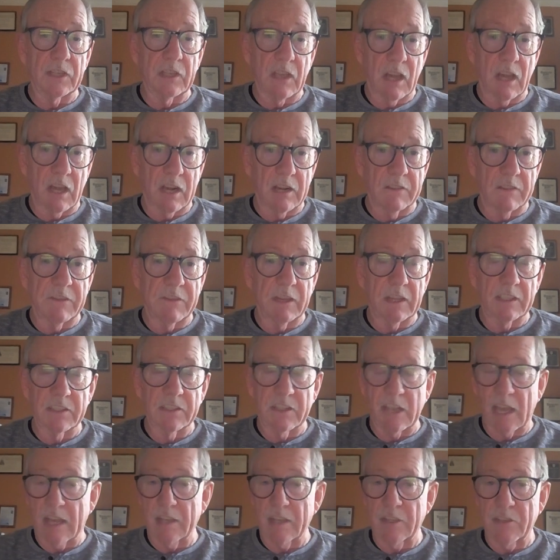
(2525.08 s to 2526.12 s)
a lot of
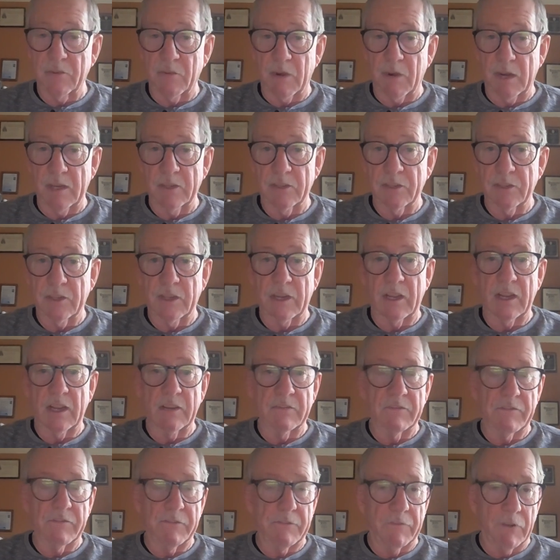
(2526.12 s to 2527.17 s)
exaggeration
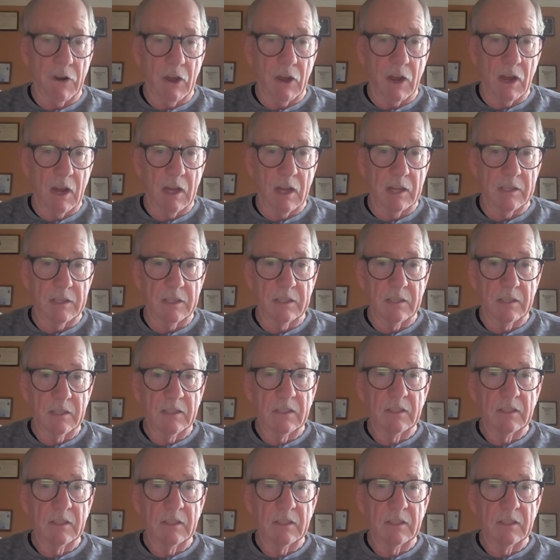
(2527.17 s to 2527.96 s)
and fraud